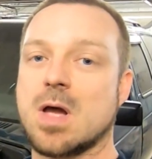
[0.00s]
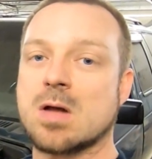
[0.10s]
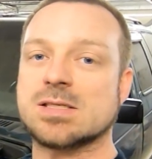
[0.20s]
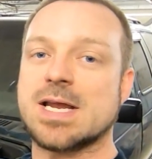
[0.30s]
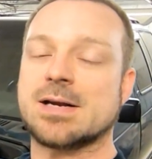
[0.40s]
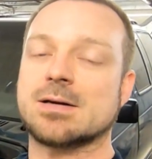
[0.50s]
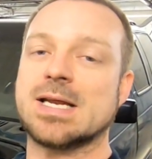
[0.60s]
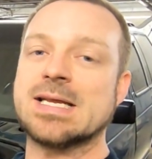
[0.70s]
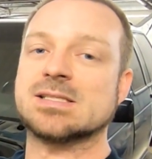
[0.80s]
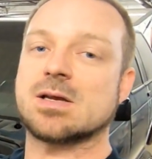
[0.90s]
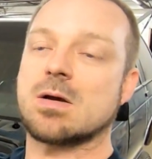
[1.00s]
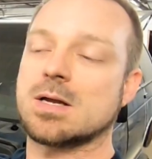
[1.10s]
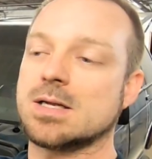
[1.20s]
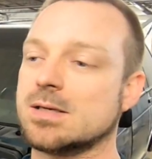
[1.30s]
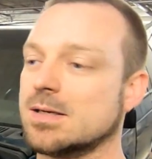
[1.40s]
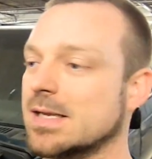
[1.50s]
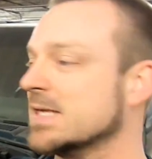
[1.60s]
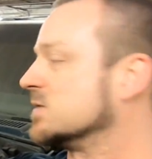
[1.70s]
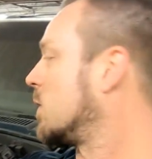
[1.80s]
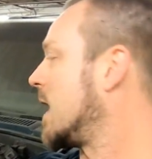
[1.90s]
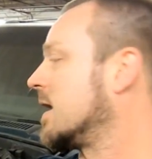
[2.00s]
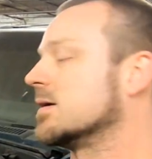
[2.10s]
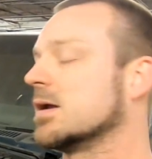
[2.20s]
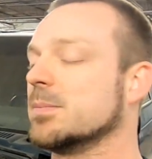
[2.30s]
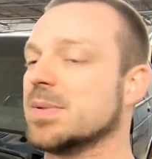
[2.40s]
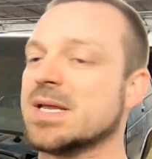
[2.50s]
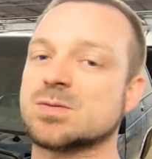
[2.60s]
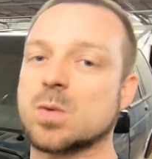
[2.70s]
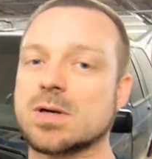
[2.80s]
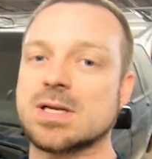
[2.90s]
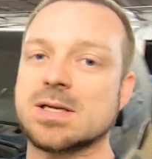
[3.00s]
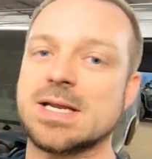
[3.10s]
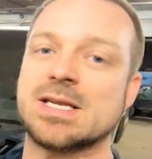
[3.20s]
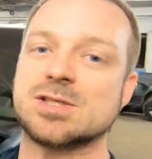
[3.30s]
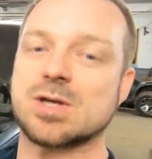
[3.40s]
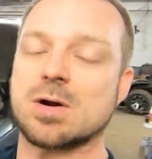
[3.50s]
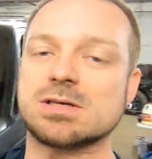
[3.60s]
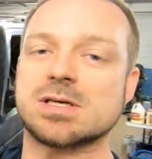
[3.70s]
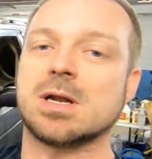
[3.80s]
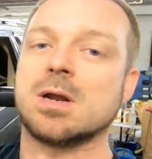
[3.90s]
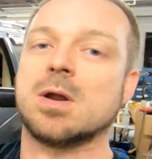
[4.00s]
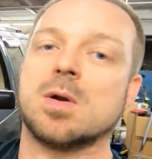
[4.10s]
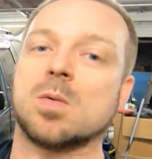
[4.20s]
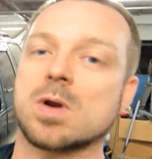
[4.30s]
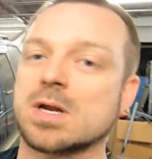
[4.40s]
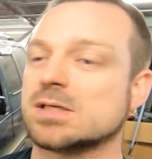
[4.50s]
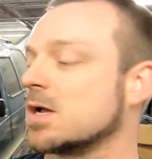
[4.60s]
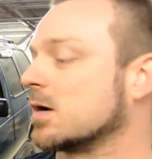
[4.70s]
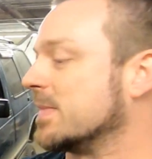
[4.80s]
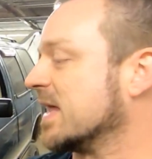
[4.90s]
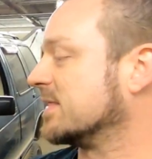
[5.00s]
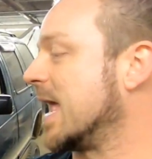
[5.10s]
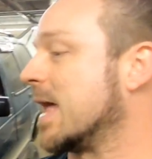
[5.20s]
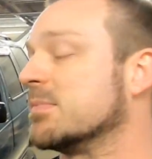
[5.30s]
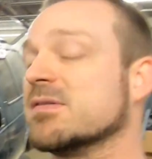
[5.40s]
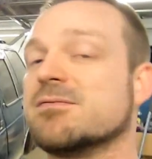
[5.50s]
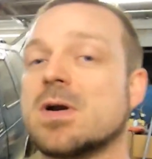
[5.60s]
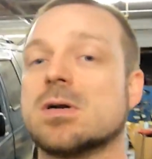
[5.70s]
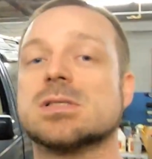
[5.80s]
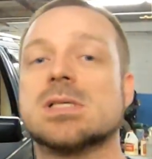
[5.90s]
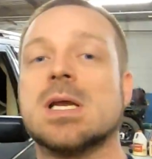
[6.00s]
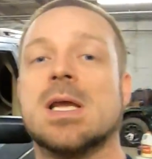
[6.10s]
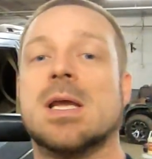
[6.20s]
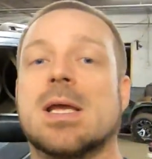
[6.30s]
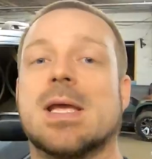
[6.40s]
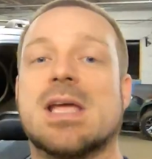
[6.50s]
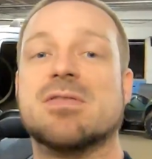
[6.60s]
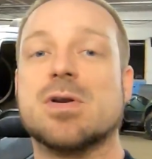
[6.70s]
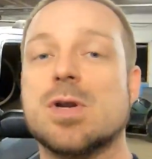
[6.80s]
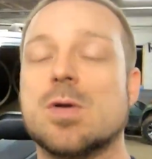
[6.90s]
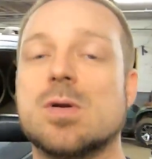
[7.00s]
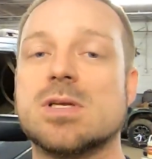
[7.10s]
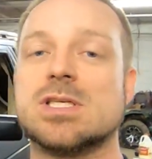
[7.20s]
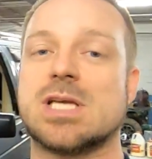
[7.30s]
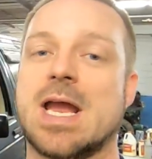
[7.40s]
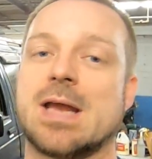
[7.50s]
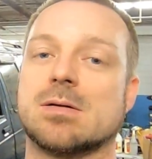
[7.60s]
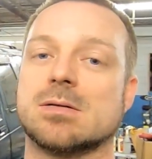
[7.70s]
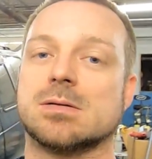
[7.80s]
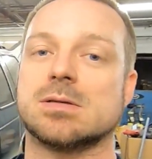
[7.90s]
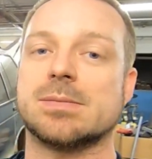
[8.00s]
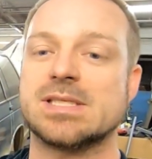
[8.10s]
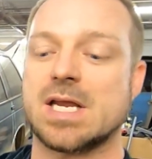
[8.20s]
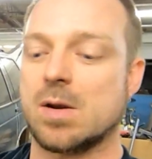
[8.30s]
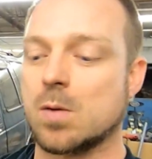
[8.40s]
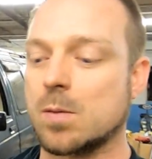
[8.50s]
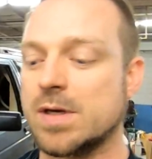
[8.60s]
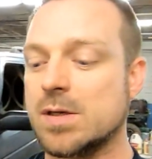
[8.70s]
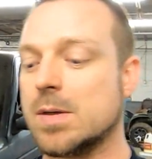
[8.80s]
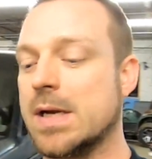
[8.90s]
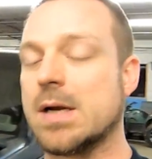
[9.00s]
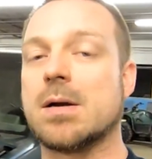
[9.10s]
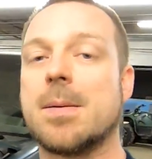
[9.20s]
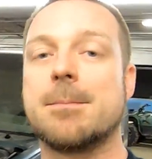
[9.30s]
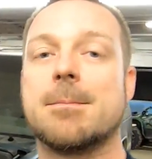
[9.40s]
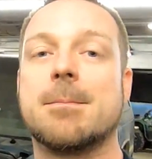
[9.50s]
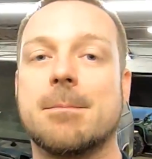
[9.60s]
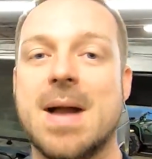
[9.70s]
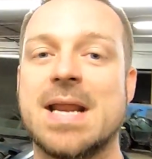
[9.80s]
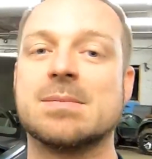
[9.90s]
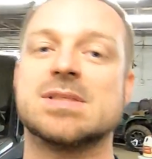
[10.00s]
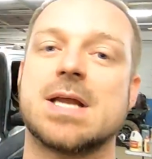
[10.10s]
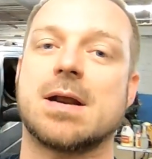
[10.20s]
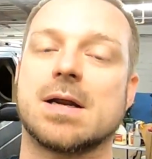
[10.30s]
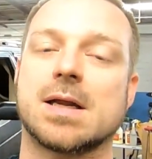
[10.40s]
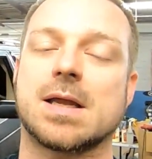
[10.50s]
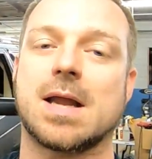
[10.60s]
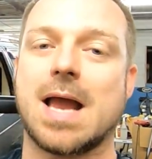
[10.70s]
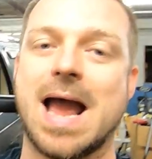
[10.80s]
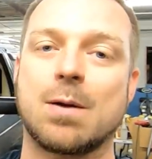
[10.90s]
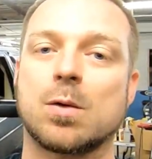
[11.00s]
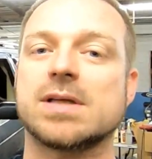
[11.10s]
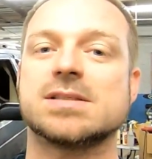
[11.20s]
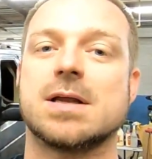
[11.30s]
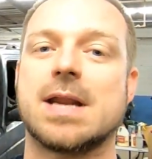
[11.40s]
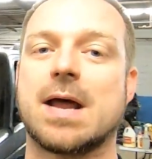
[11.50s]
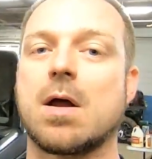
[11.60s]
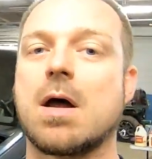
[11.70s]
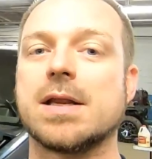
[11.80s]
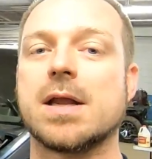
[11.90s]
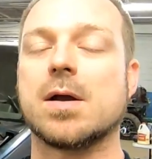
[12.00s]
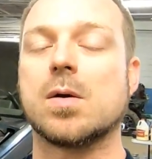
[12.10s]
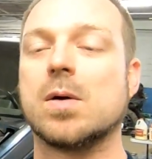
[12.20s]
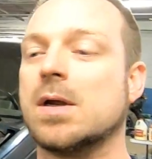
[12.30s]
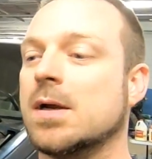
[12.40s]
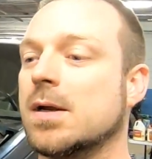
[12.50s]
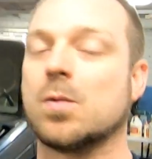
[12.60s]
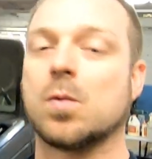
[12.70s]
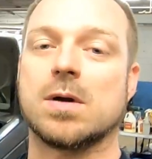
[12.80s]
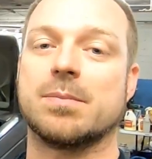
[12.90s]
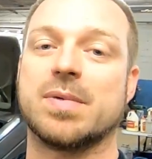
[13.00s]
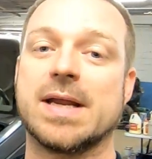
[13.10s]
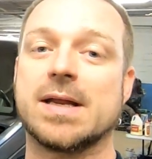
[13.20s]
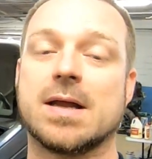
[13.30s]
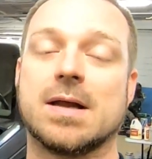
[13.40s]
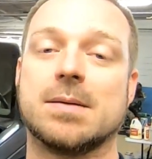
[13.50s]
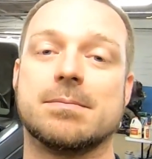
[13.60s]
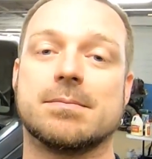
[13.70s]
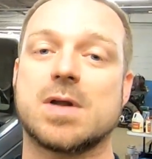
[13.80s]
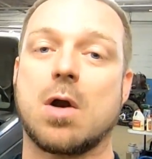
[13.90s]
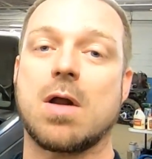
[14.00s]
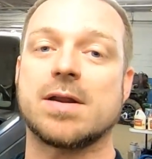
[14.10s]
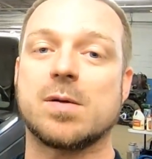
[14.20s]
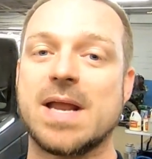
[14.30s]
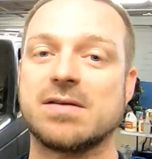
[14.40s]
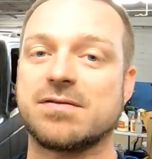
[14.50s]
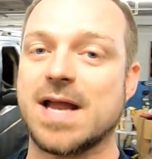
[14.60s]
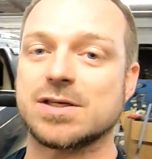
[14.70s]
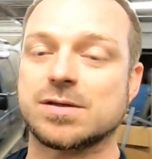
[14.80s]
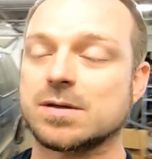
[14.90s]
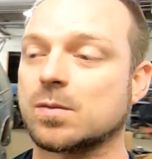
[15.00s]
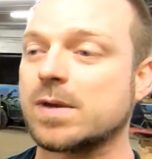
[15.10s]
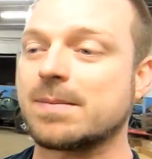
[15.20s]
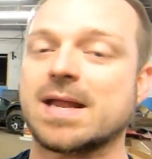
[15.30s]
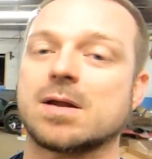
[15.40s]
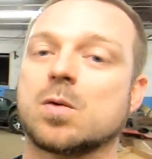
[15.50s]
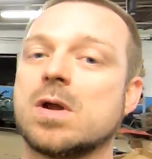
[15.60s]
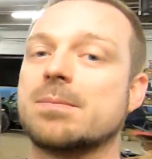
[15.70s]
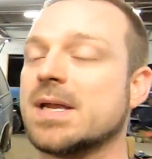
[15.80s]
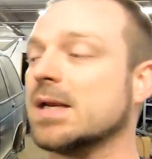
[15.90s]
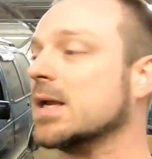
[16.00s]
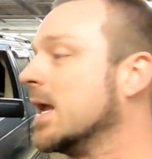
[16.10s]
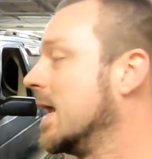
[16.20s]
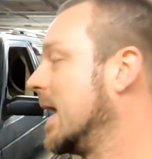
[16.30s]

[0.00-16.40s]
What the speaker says: Alternator is on. It's wired up. It's working. It's charging. We're going to talk about that. But first, if you're new to the channel, let me tell you what we do here. My name's Derek. I work at Sundown Audio. We're a big car audio manufacturer. We make equipment,